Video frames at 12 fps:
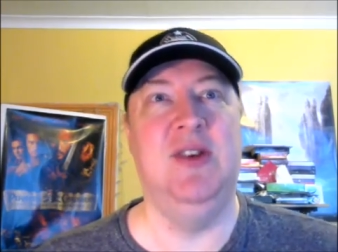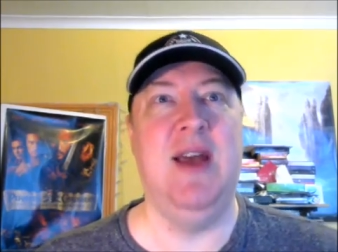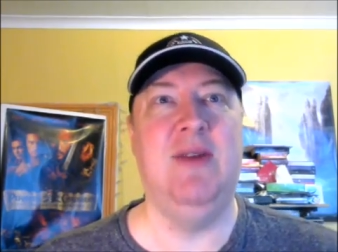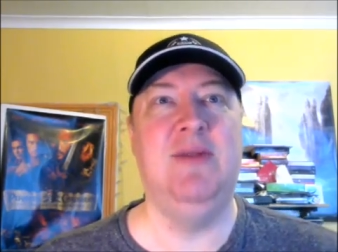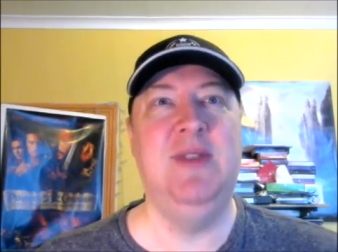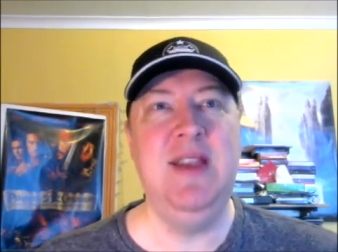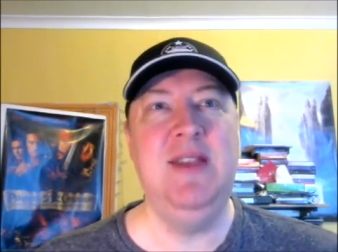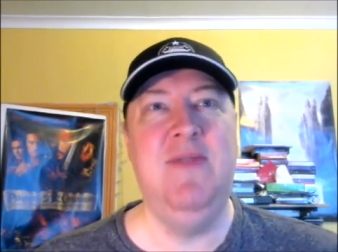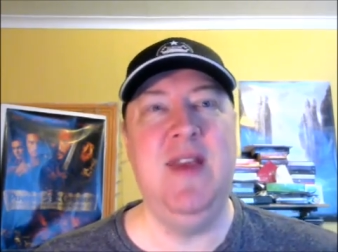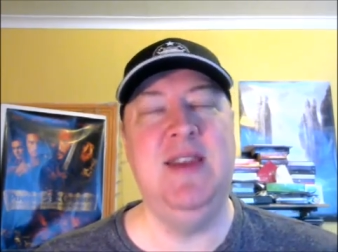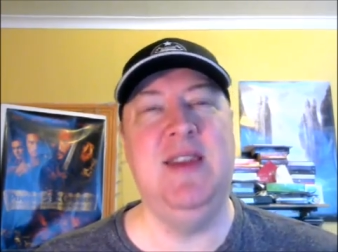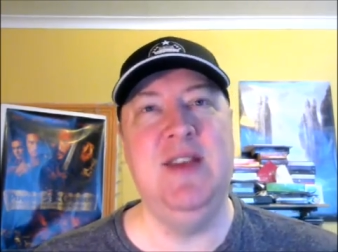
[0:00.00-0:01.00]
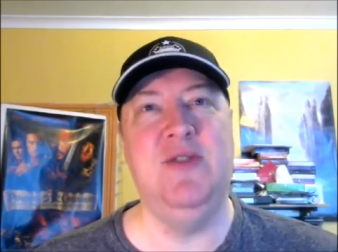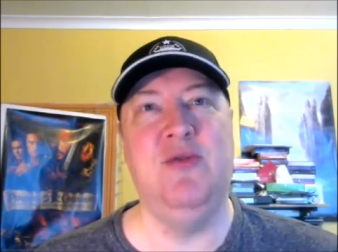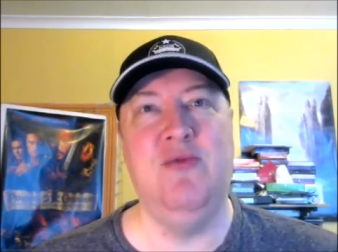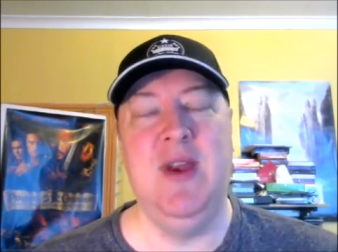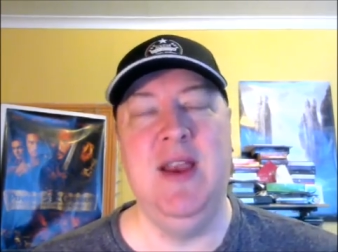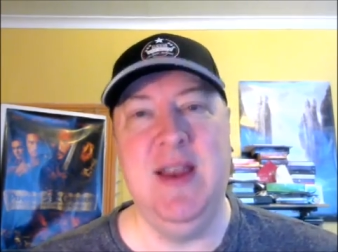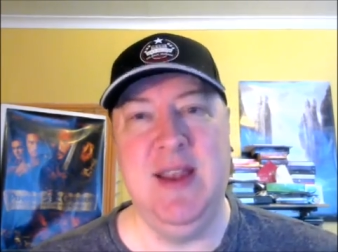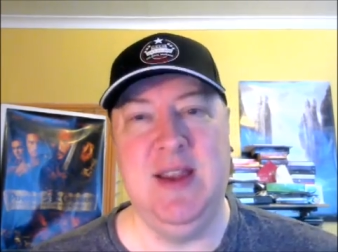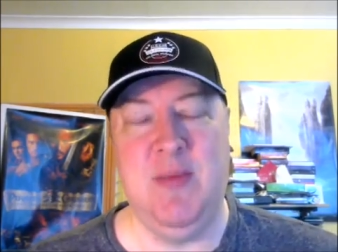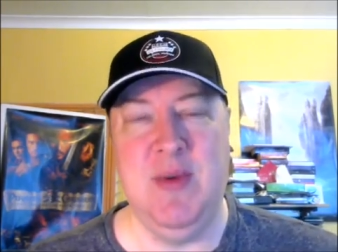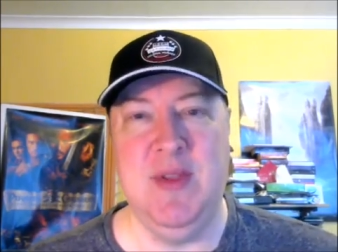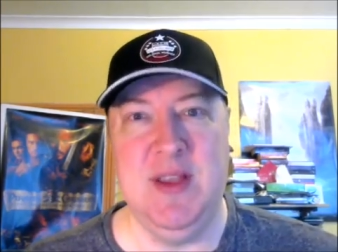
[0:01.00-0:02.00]
Now, did Vin Diesel really need
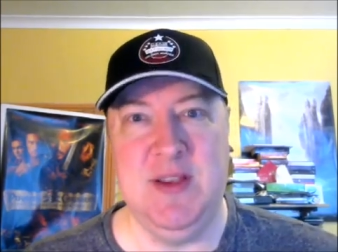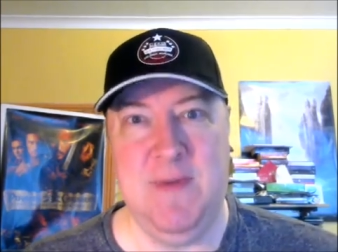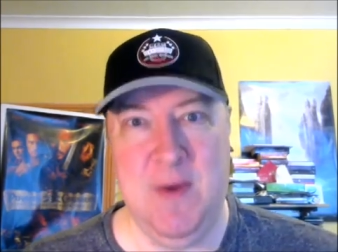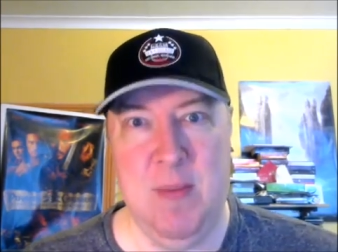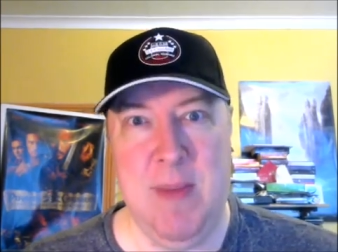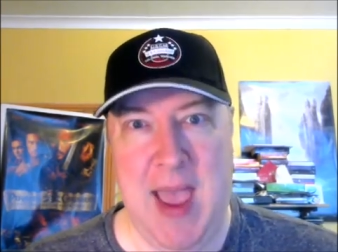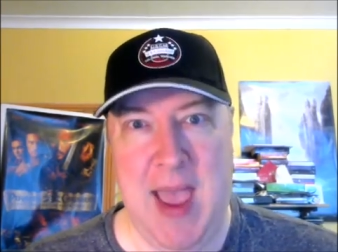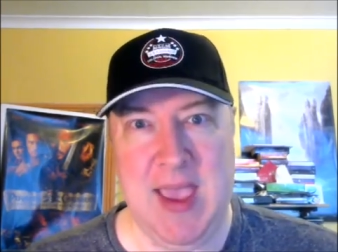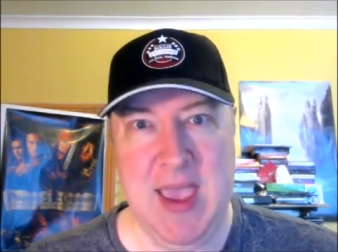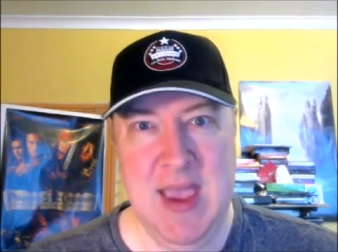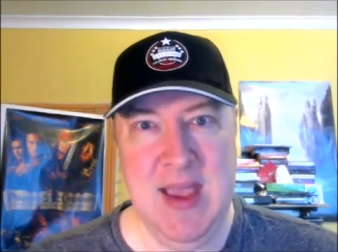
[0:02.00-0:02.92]
to bring this film back?